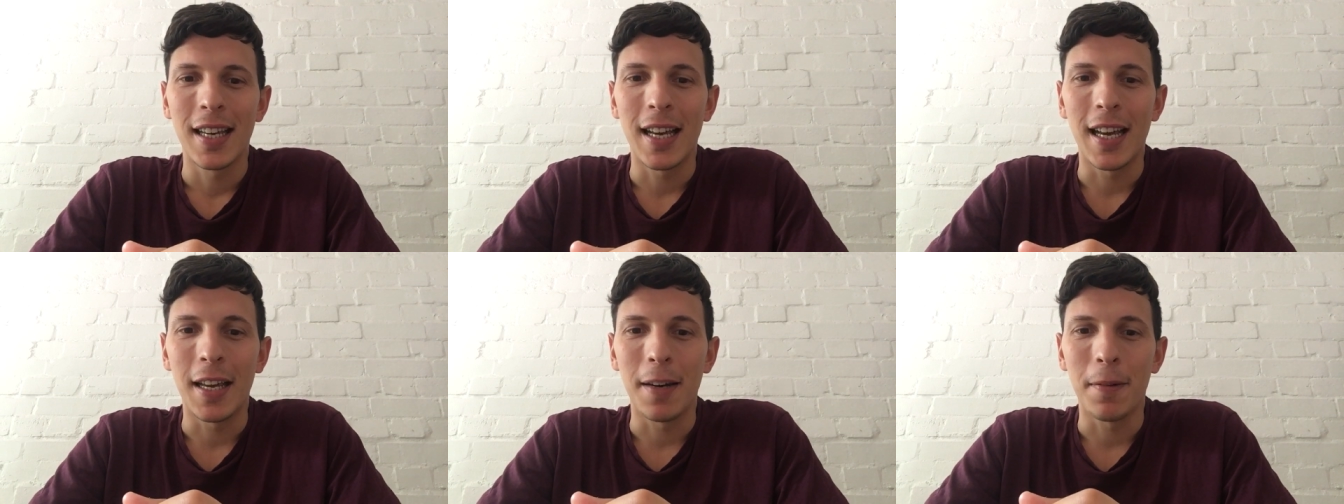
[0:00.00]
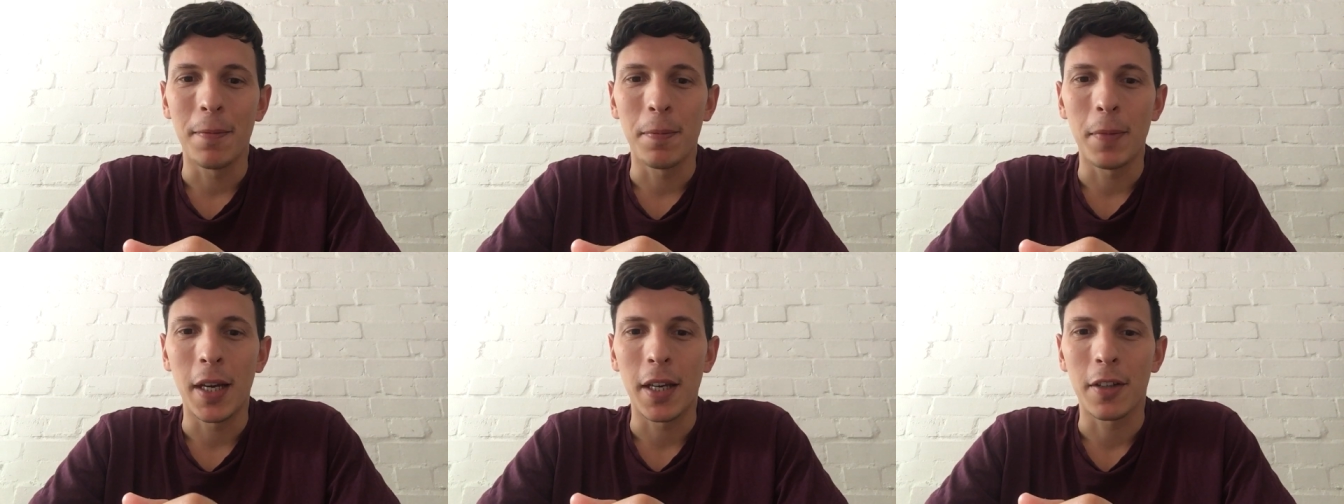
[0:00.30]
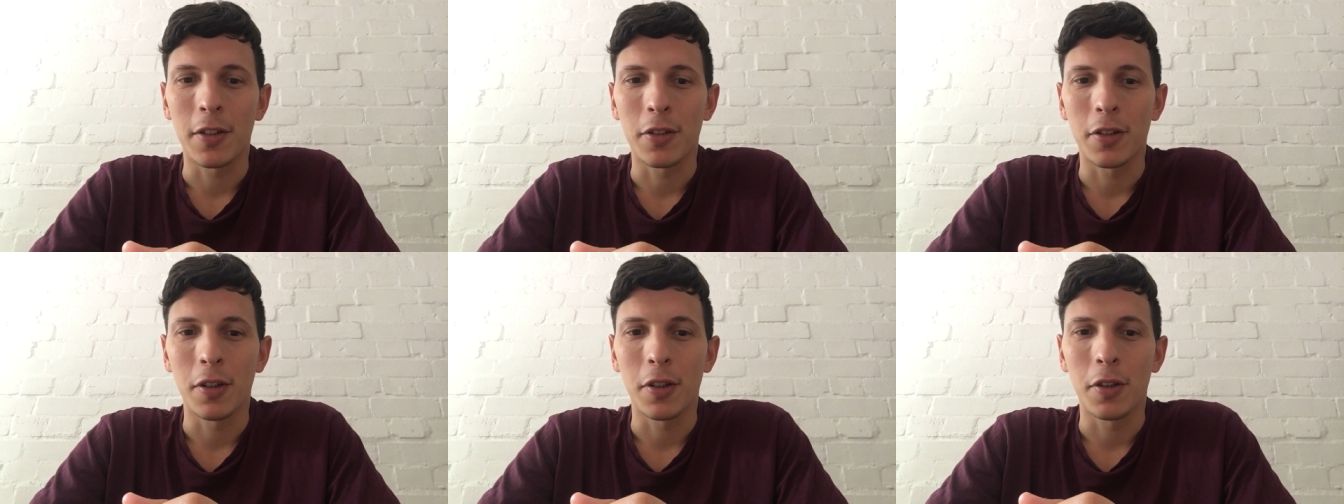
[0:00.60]
and
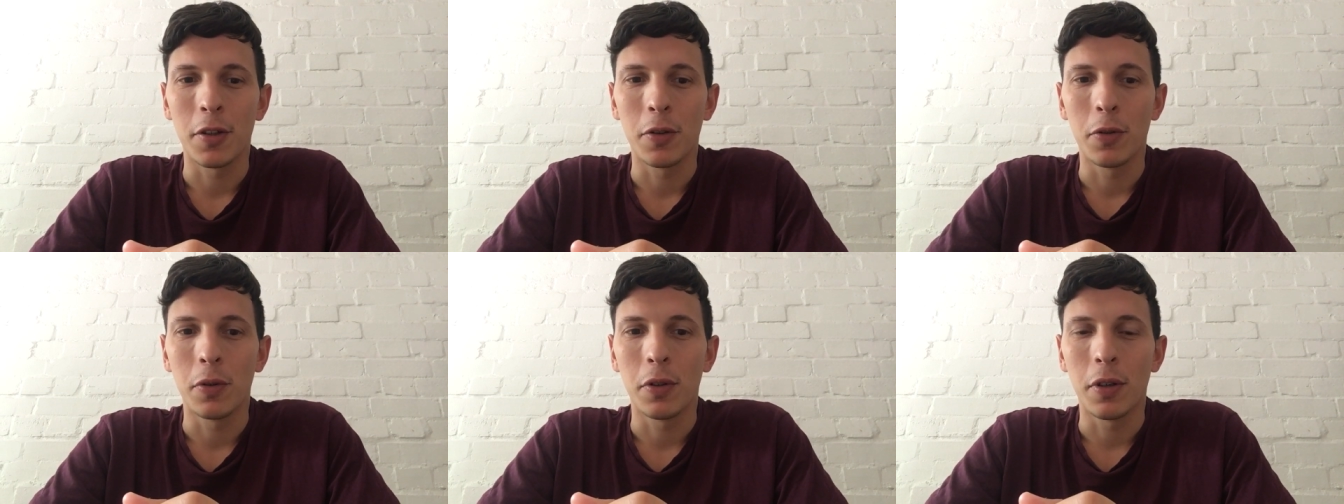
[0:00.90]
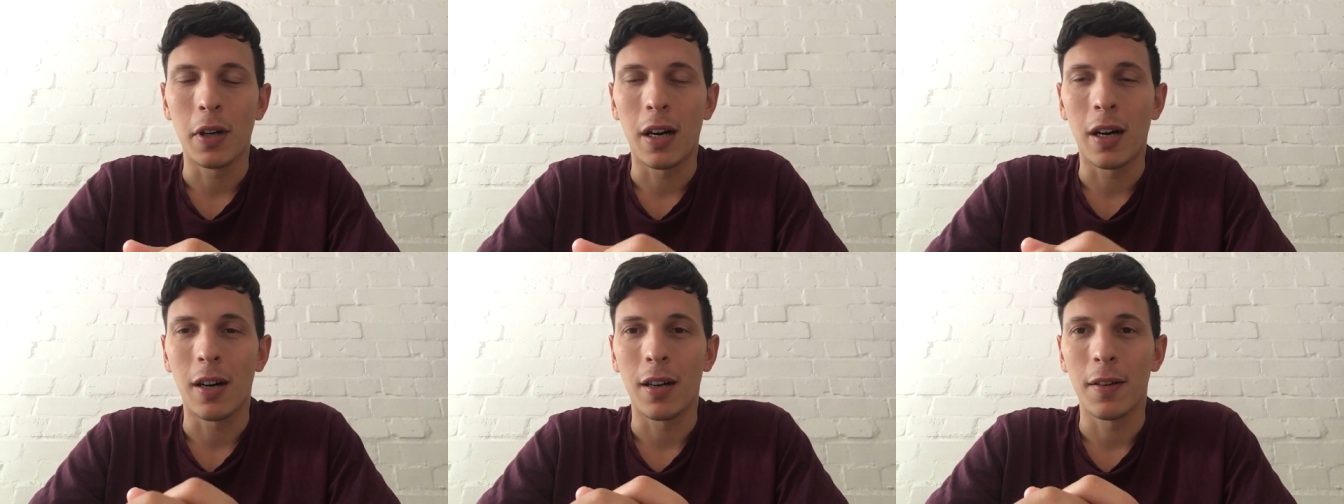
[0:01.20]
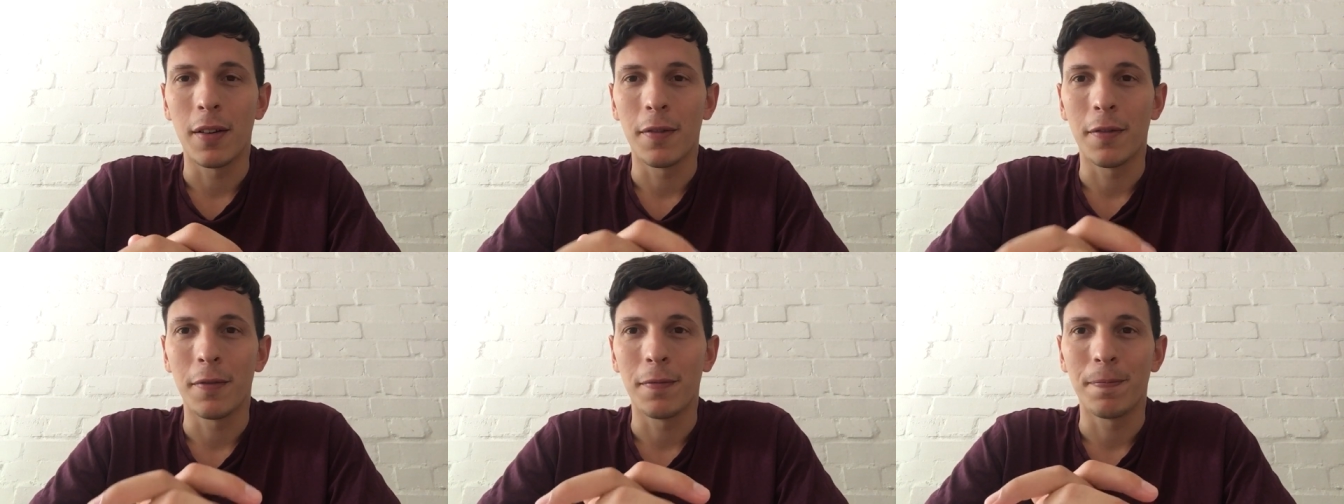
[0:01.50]
make sure you
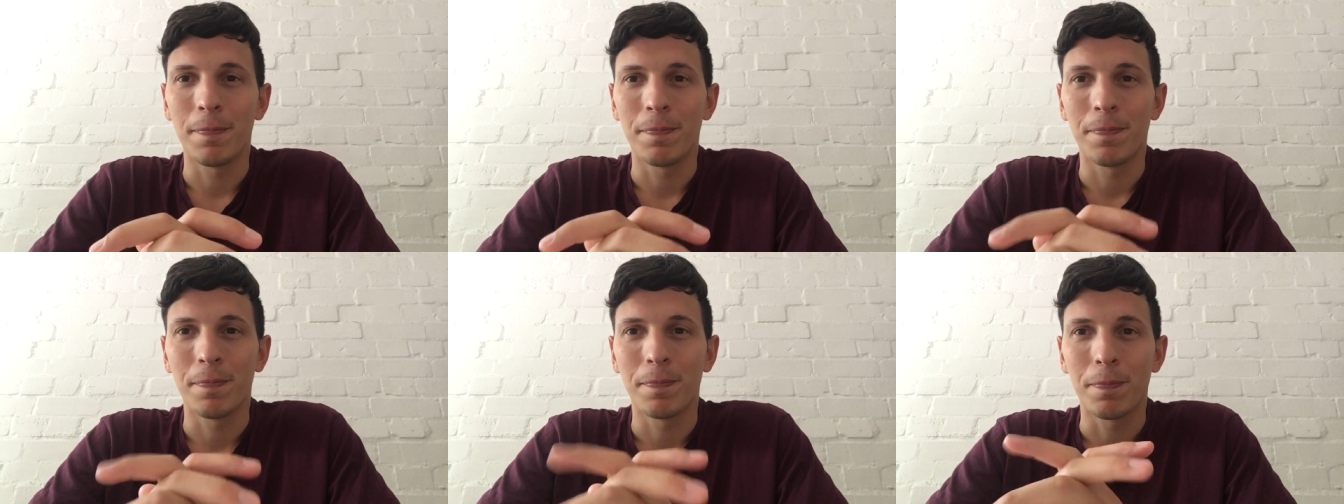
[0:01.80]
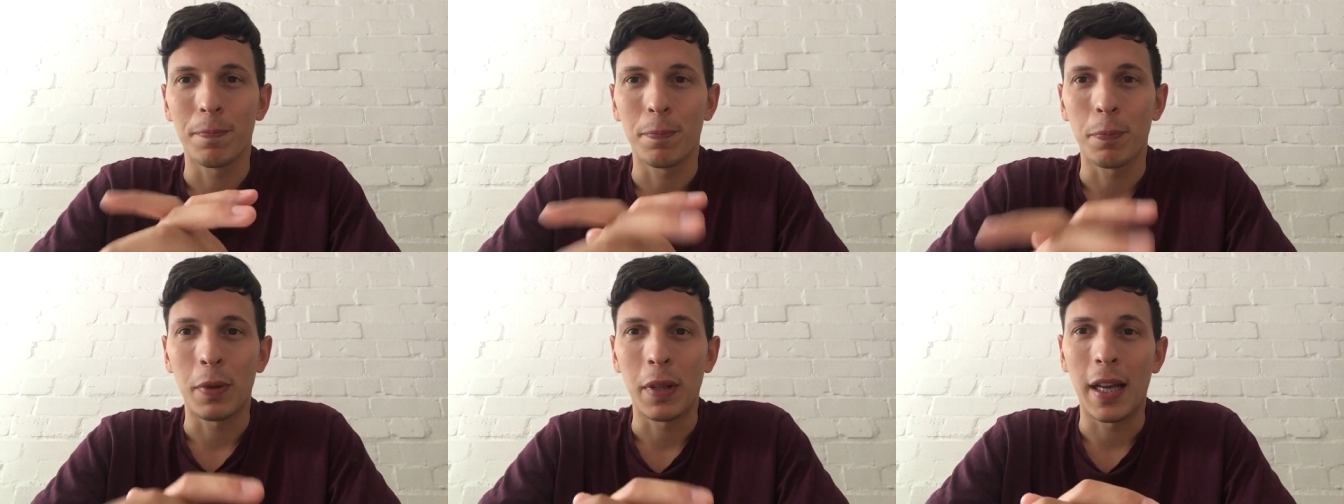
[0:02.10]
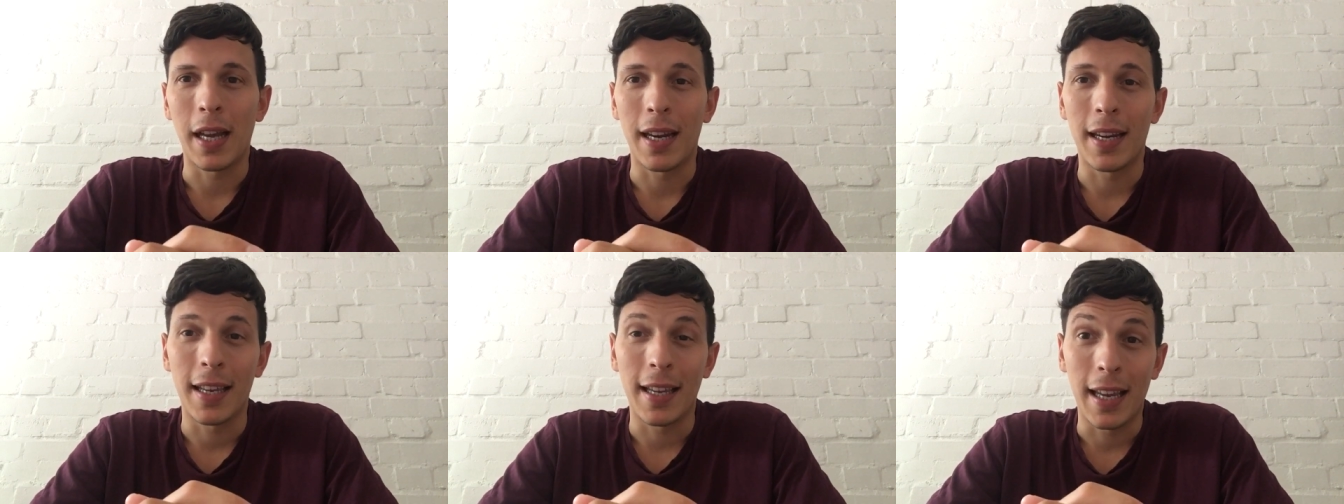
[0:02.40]
are
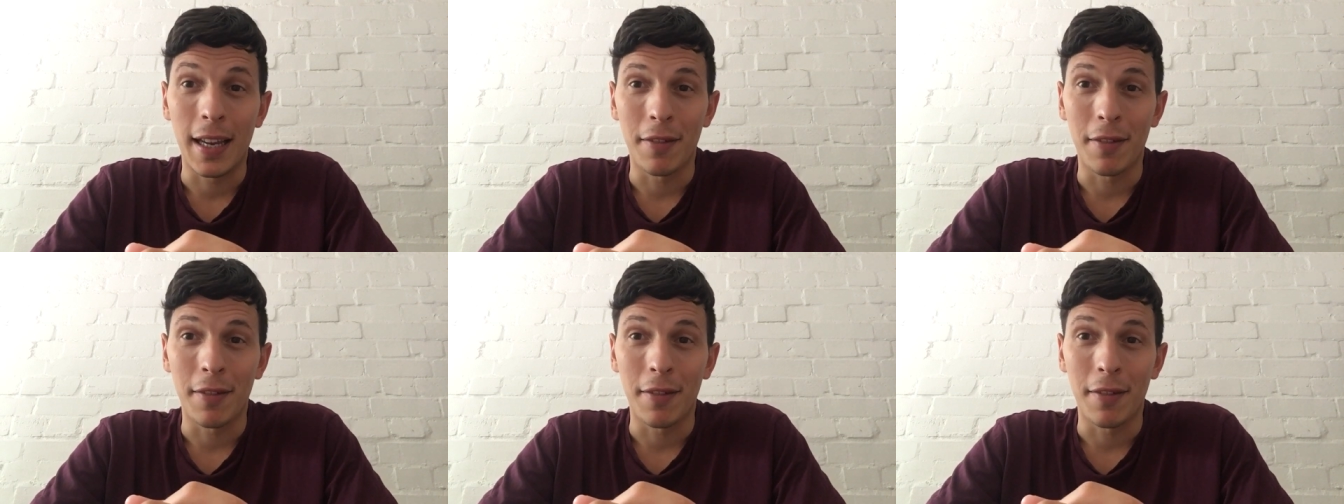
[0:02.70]
planning